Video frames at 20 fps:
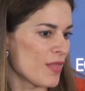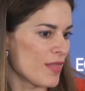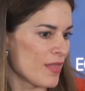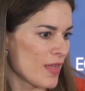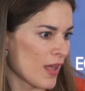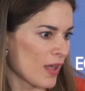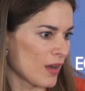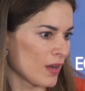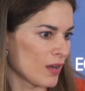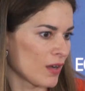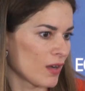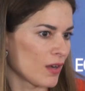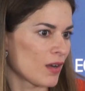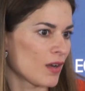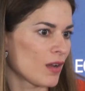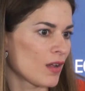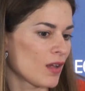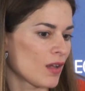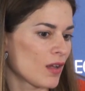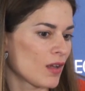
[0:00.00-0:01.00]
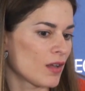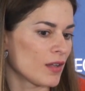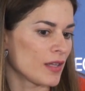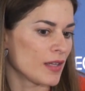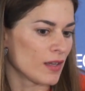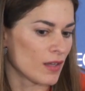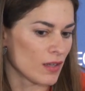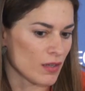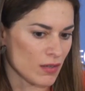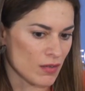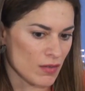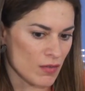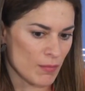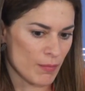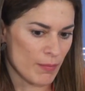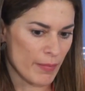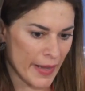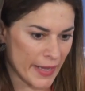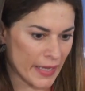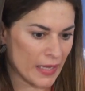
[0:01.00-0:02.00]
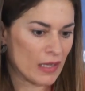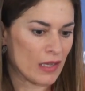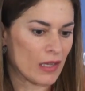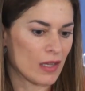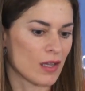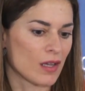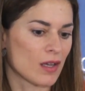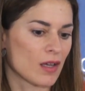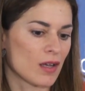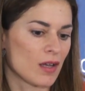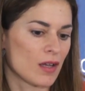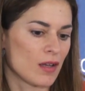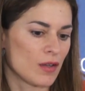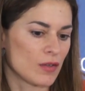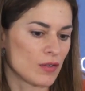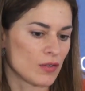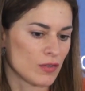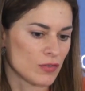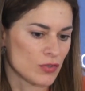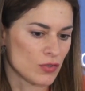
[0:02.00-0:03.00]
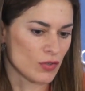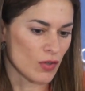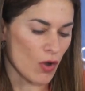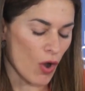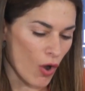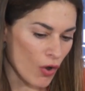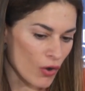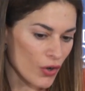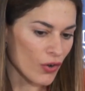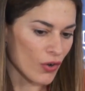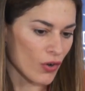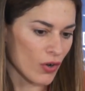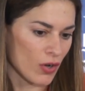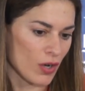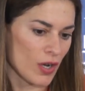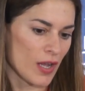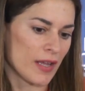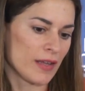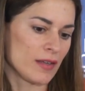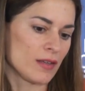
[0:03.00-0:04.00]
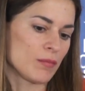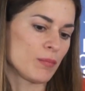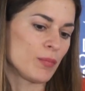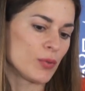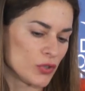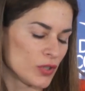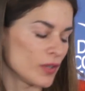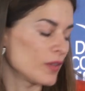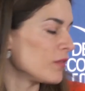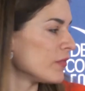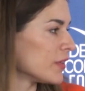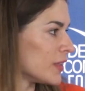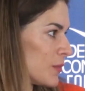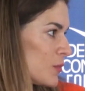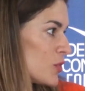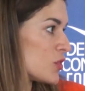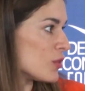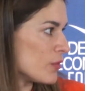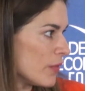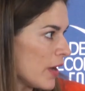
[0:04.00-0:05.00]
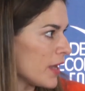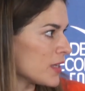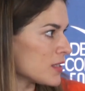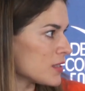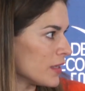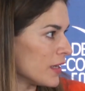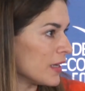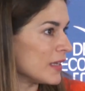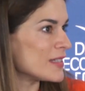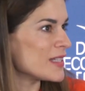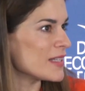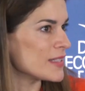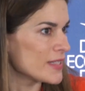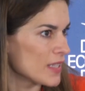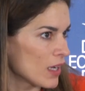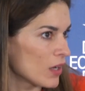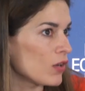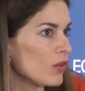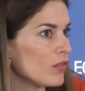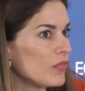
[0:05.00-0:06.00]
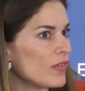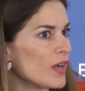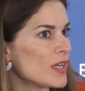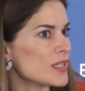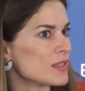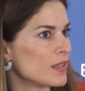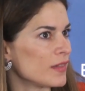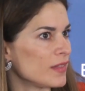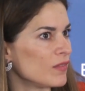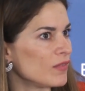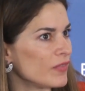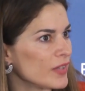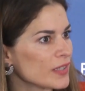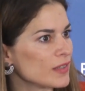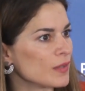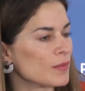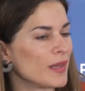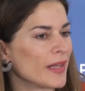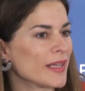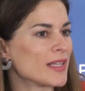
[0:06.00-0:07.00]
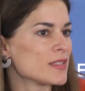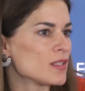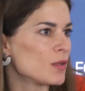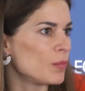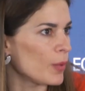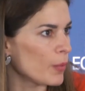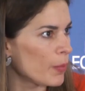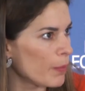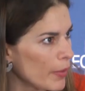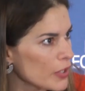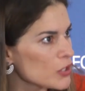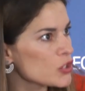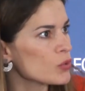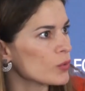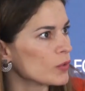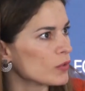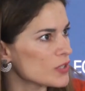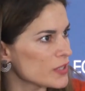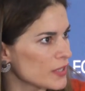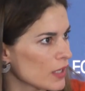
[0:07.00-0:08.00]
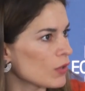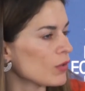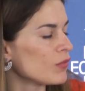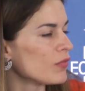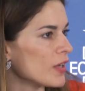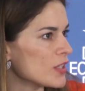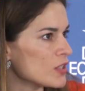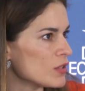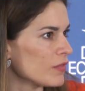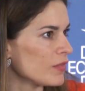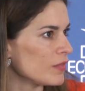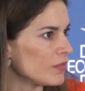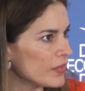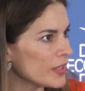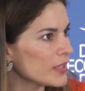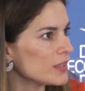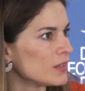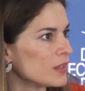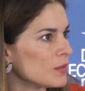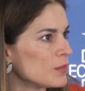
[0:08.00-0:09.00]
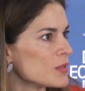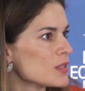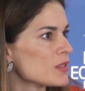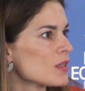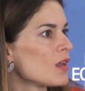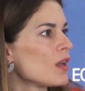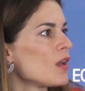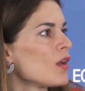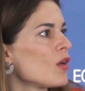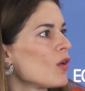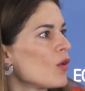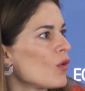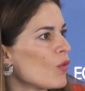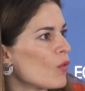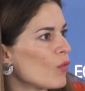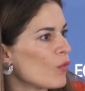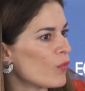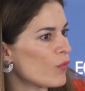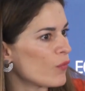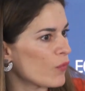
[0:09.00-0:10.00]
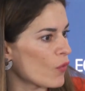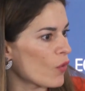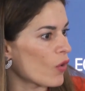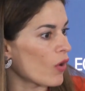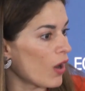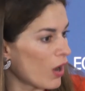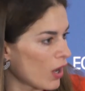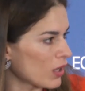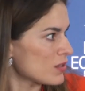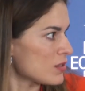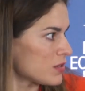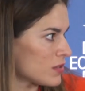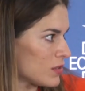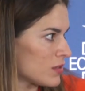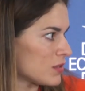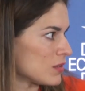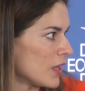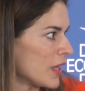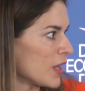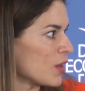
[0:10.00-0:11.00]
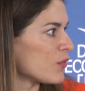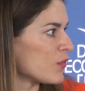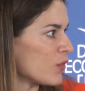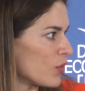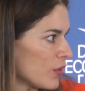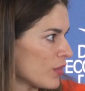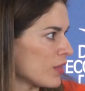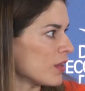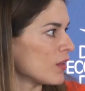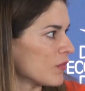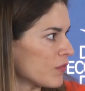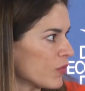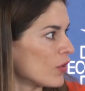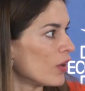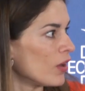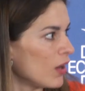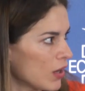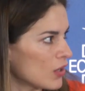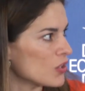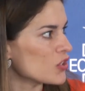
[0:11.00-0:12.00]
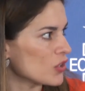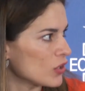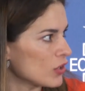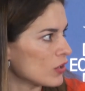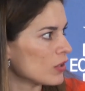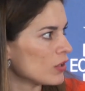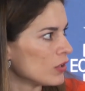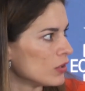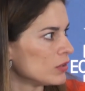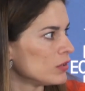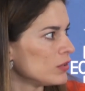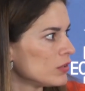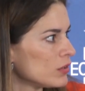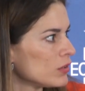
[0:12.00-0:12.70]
than paying honor and putting the victims to rest. And it's a sacrifice that it's a perpetual sacrifice of the victims for us, for a larger good.